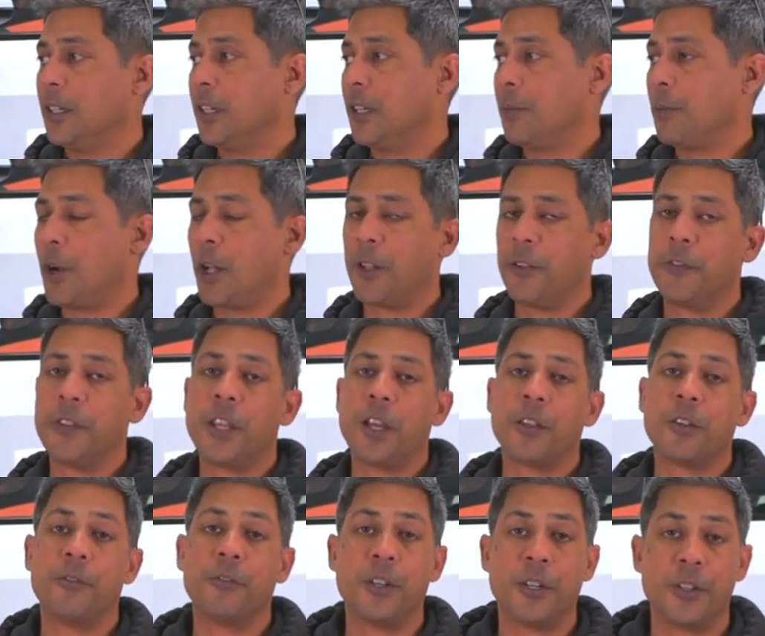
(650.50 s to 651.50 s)
all of the
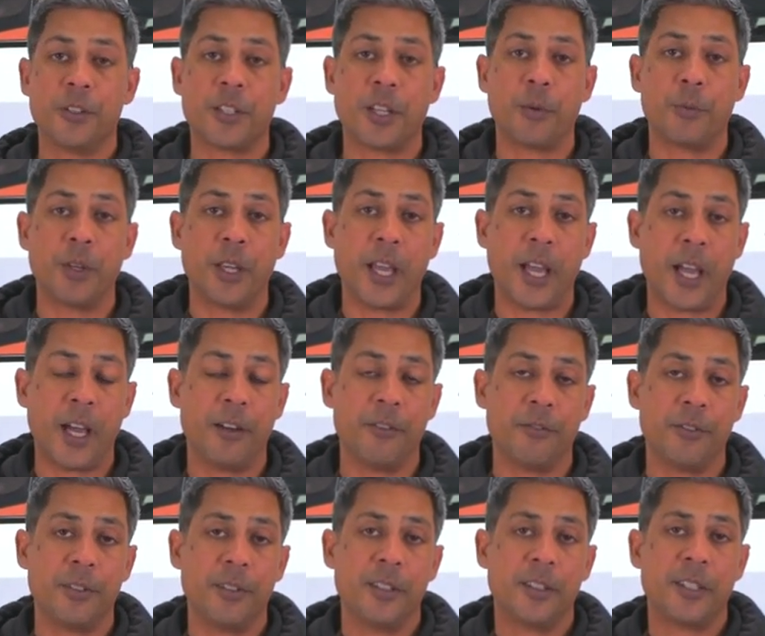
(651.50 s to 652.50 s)
other videos that we
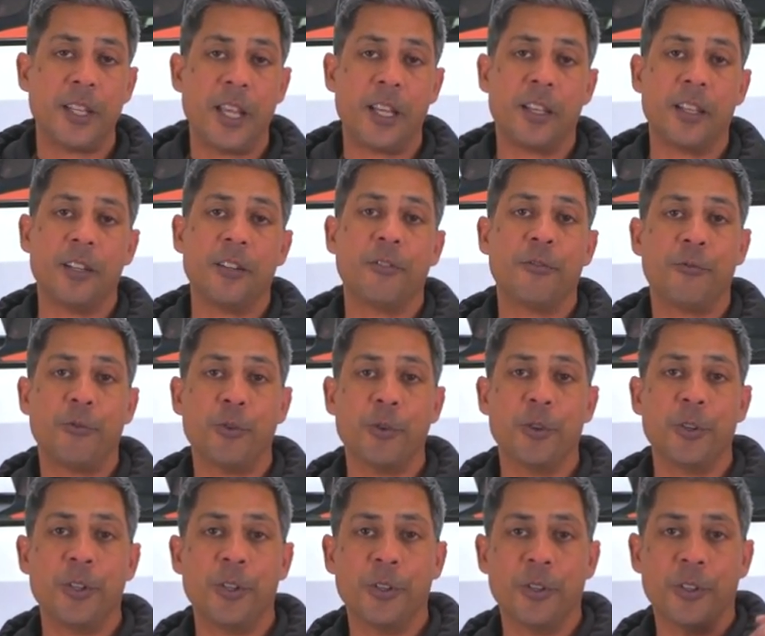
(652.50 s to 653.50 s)
have taken
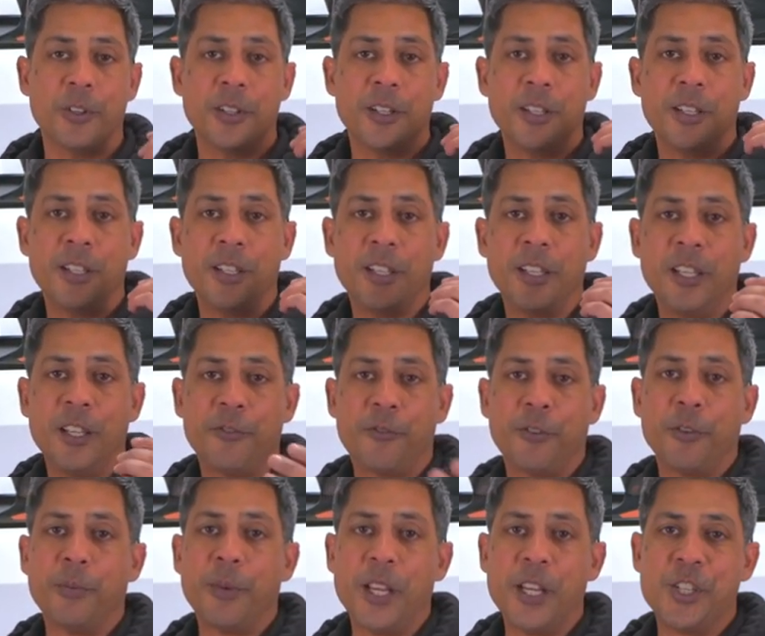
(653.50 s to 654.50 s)
for your
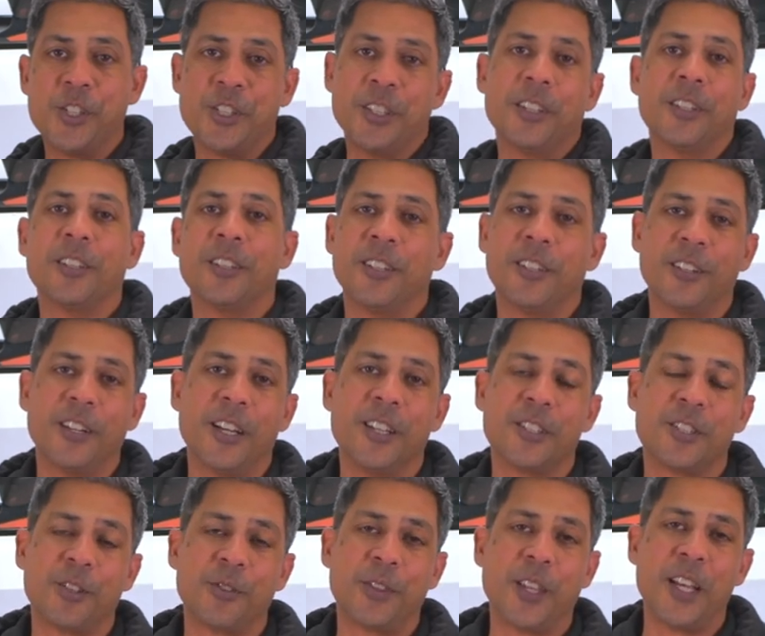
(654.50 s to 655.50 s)
information. All right,
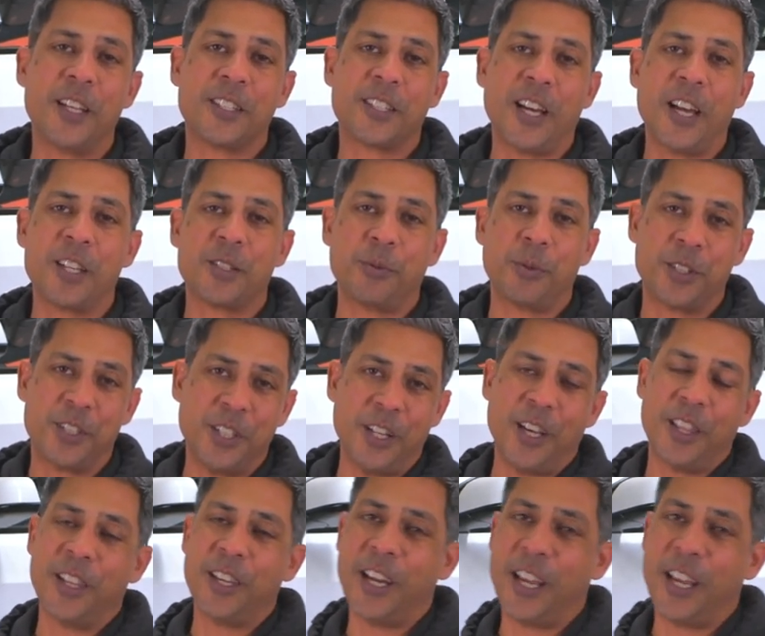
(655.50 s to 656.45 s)
so thanks, guys. We'll see you on the